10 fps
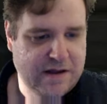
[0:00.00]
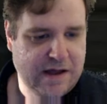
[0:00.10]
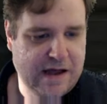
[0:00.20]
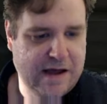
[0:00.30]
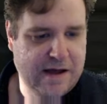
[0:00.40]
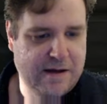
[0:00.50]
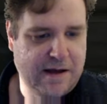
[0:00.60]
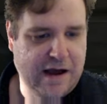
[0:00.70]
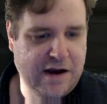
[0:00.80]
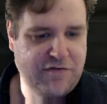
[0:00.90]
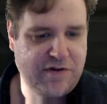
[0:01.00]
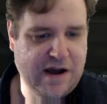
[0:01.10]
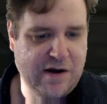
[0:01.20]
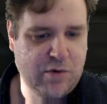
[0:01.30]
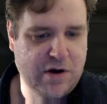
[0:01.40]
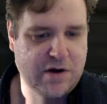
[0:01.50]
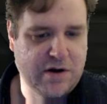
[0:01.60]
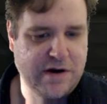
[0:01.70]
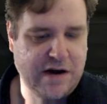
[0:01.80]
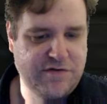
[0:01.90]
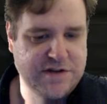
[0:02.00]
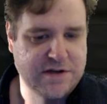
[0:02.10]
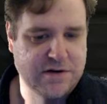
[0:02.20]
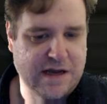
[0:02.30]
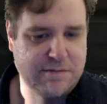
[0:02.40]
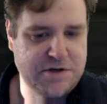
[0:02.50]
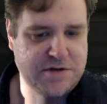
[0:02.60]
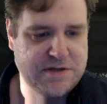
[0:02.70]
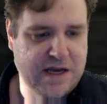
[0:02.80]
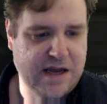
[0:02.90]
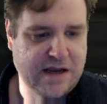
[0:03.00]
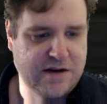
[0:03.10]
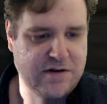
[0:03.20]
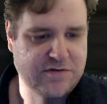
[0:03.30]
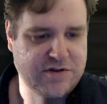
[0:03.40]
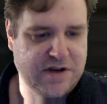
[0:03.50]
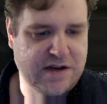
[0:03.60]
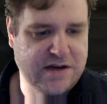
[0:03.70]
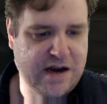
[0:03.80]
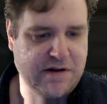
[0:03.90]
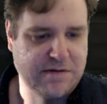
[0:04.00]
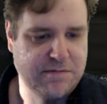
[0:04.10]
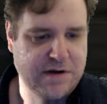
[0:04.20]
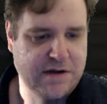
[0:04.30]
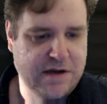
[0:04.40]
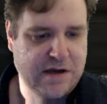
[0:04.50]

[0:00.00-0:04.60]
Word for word: Uh, for an eye work on any physical damage you take. Do you have to take a direct money?